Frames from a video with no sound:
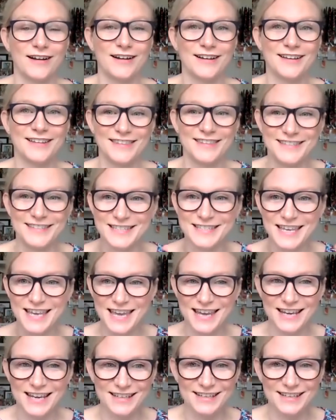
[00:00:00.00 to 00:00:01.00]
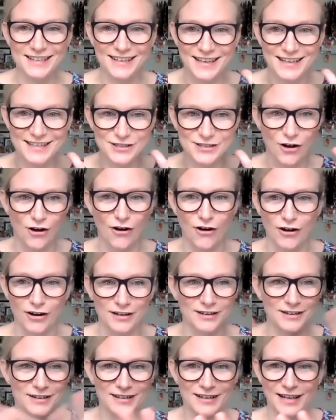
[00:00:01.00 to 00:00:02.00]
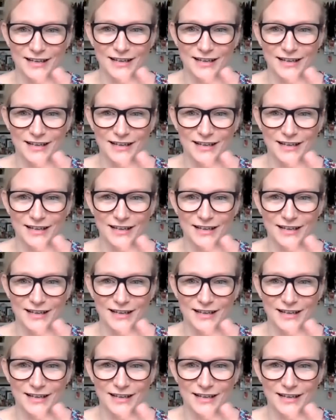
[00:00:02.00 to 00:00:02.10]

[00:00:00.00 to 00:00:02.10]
this is it. It's on, it's